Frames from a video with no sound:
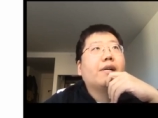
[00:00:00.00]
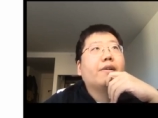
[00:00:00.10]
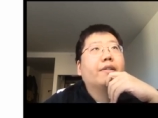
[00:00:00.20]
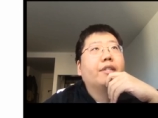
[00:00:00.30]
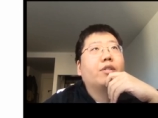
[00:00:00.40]

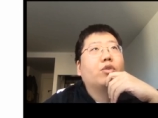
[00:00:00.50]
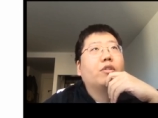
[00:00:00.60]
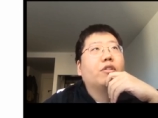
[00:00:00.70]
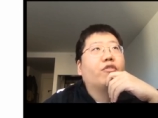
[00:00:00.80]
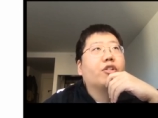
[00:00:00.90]
this
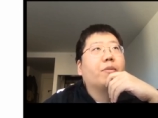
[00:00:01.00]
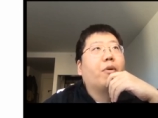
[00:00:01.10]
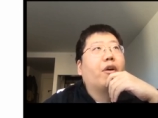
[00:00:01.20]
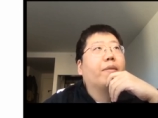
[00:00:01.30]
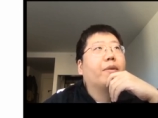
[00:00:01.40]
first
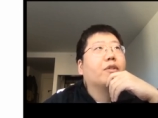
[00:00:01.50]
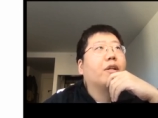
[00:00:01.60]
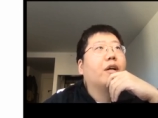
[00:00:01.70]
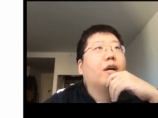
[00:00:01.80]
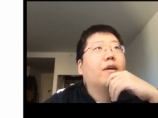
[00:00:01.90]
part, because
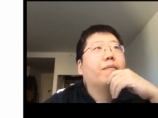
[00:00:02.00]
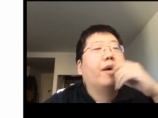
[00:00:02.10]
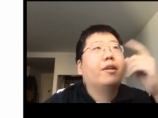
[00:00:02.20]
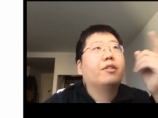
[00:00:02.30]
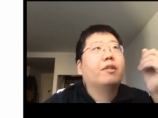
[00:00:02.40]

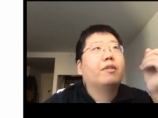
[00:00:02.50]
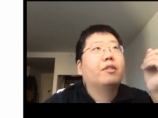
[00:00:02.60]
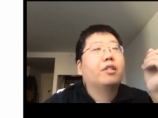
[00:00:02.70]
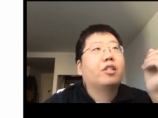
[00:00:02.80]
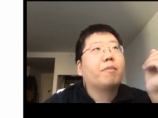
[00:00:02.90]
and
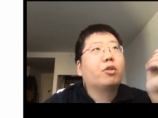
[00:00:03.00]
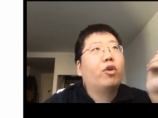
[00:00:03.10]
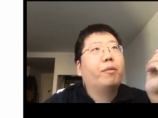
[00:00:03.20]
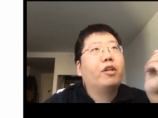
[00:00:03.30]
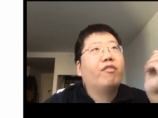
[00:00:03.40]
the
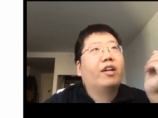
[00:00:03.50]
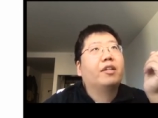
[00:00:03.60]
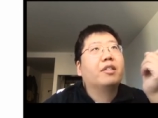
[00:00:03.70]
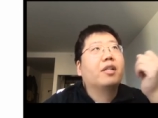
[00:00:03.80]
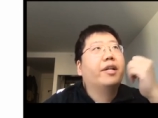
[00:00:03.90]
subscript, in fact,
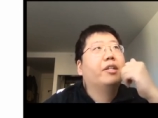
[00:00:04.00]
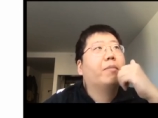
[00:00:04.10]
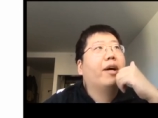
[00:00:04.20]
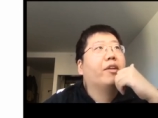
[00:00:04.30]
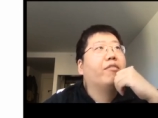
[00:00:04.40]
is decided
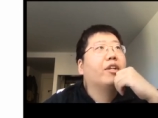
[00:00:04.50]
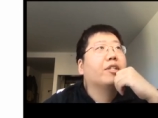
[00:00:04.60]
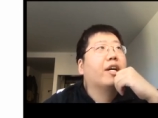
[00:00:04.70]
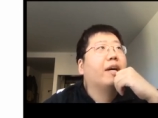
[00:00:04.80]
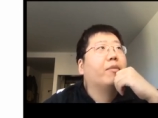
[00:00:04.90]
by the event
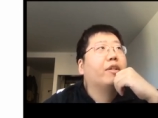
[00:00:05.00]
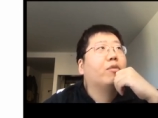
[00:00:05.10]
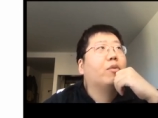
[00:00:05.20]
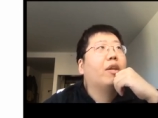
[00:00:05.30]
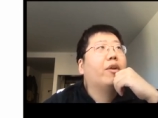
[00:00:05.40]
type,
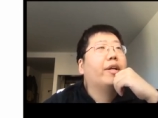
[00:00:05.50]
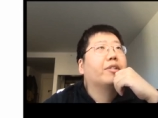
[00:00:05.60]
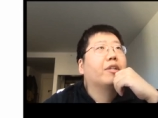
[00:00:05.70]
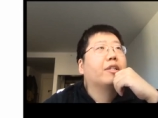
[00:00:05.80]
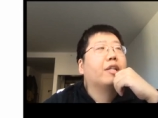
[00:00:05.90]
whether
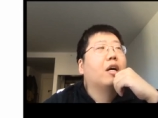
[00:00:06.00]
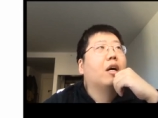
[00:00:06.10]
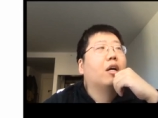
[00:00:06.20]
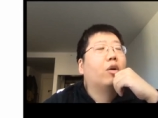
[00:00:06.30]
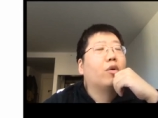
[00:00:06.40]
it's a
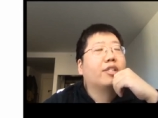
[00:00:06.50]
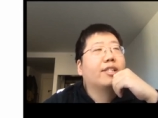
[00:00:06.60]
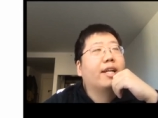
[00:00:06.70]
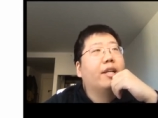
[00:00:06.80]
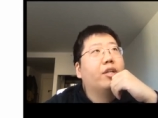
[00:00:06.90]

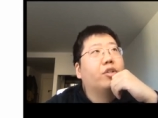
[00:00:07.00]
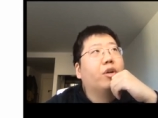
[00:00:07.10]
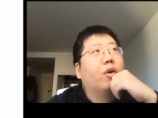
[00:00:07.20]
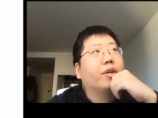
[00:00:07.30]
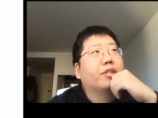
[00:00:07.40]
cross-excitation
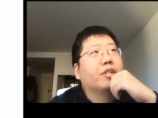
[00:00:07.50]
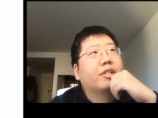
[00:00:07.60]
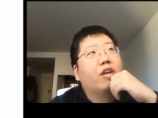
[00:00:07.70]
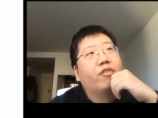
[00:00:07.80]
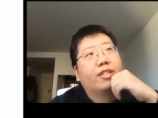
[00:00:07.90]
or it's a
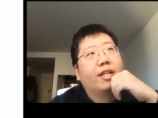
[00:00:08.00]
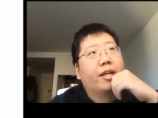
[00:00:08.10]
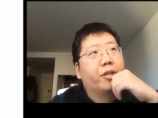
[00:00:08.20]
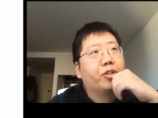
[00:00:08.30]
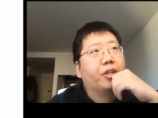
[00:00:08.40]

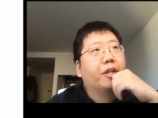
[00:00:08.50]
self-excitation.